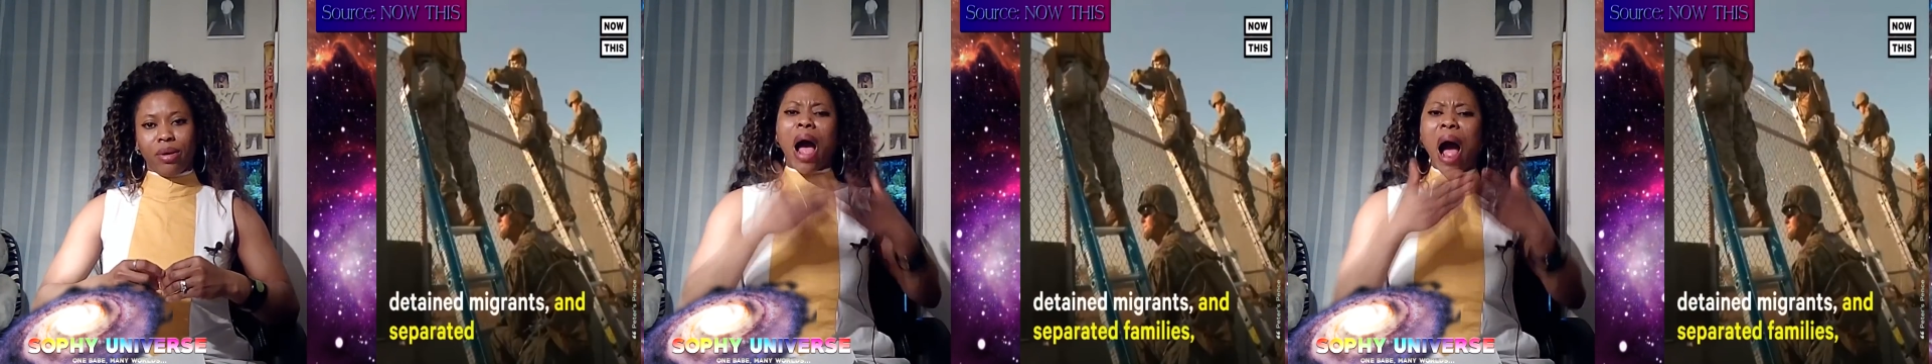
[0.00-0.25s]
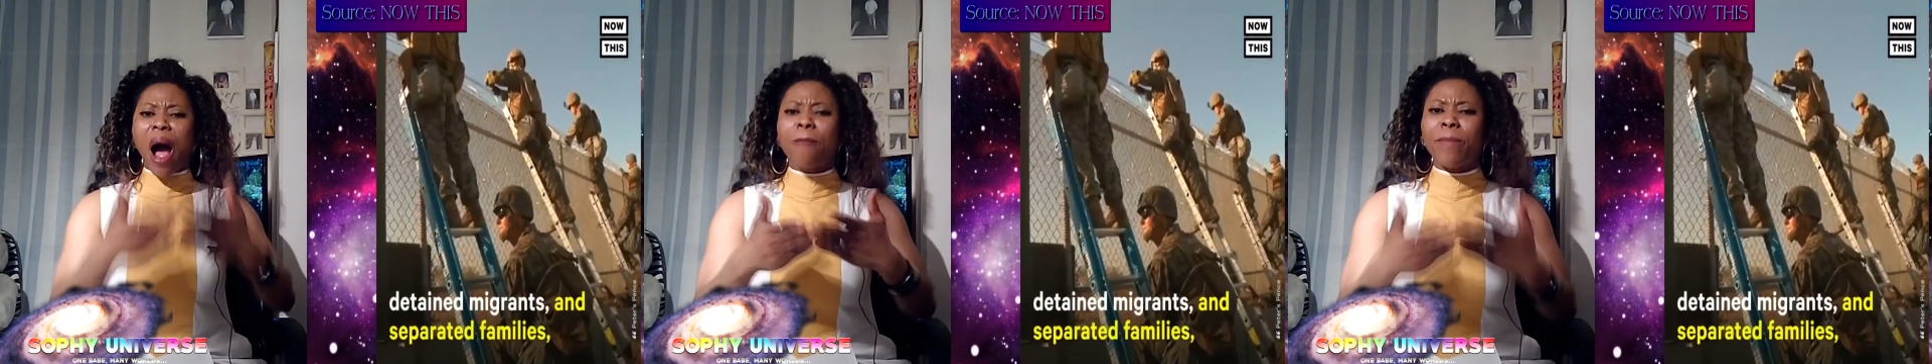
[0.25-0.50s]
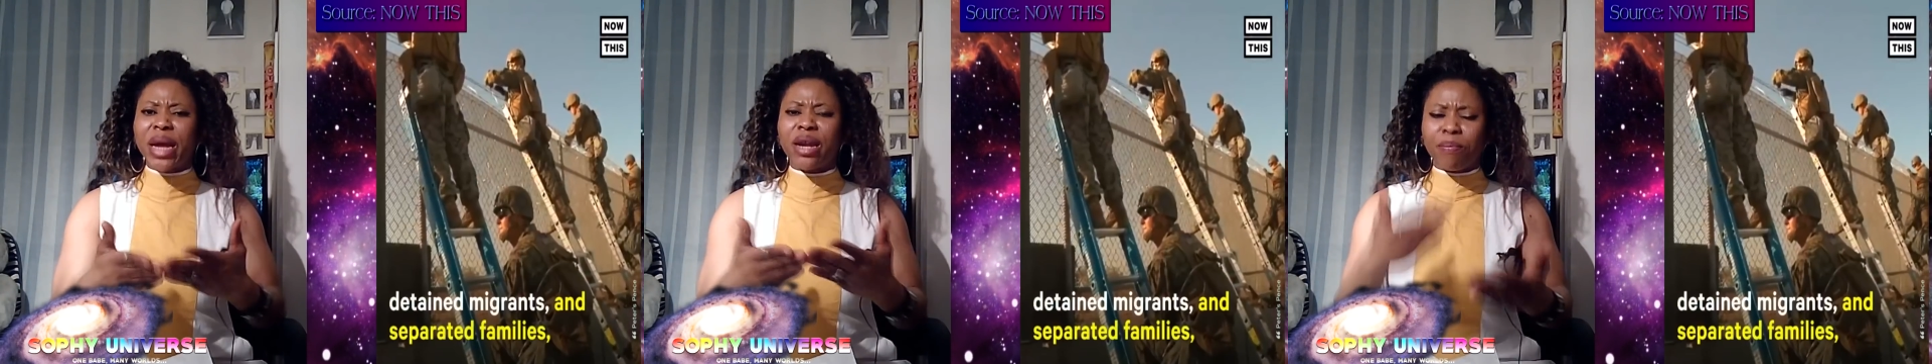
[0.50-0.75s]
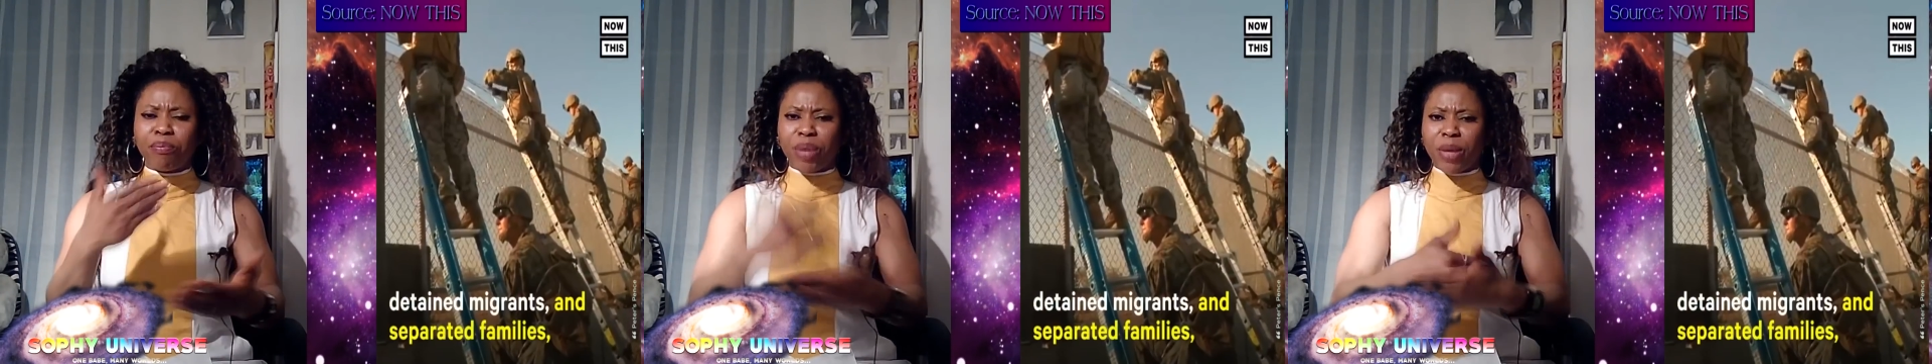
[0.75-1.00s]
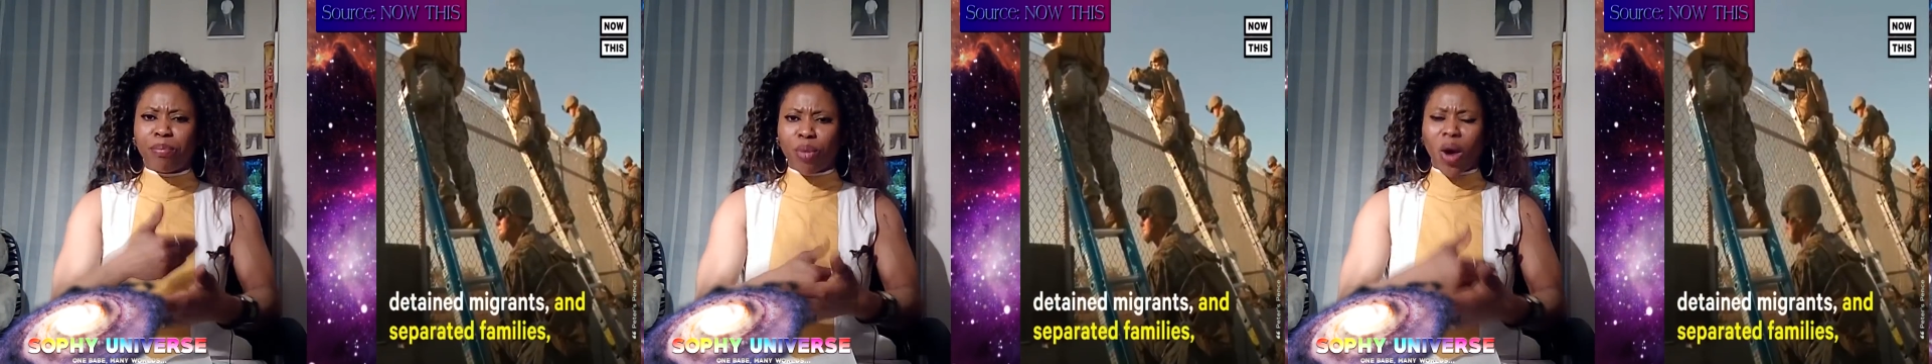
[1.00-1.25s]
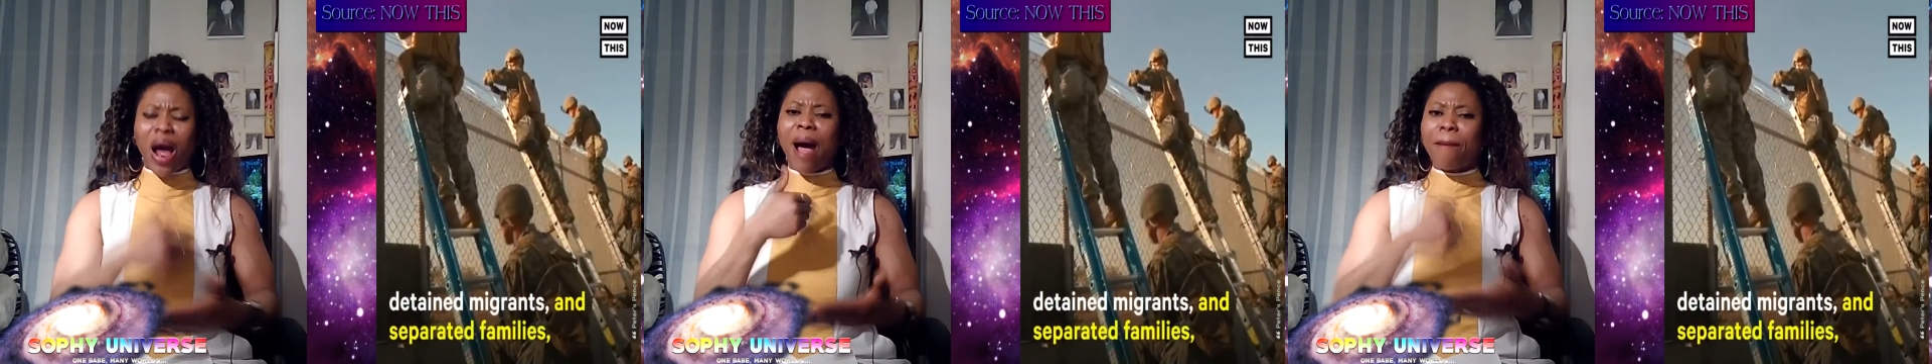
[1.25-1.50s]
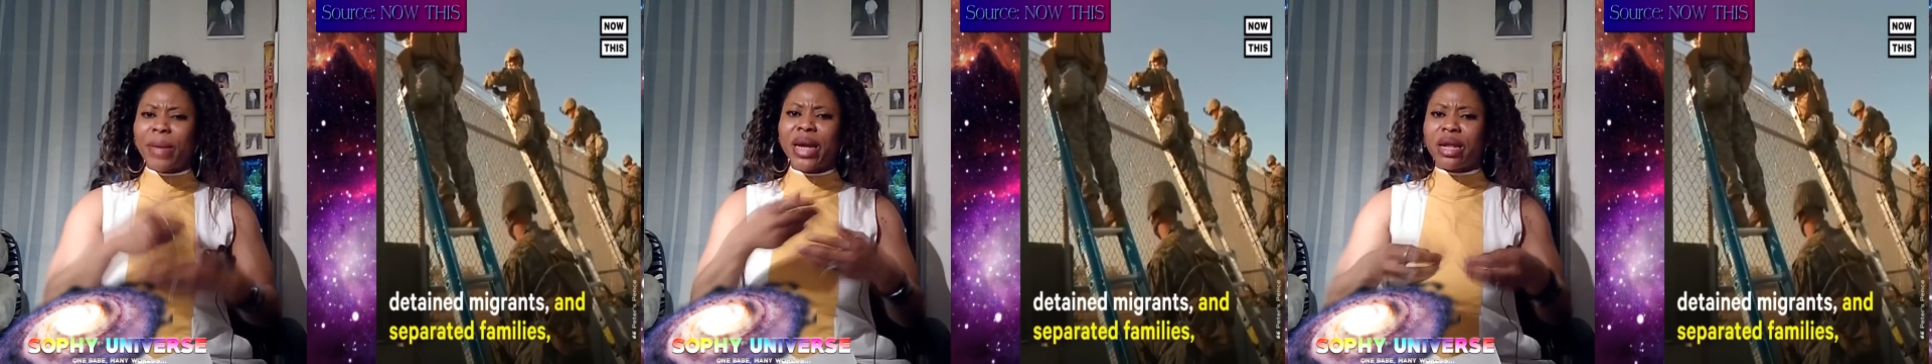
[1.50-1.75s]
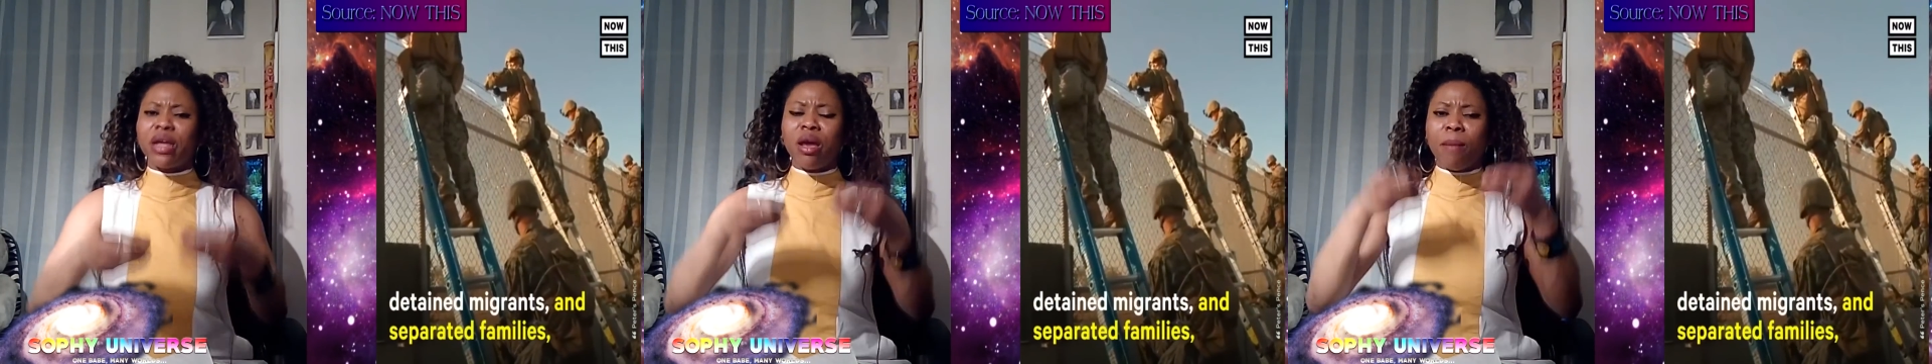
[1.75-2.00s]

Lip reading: How many people, how many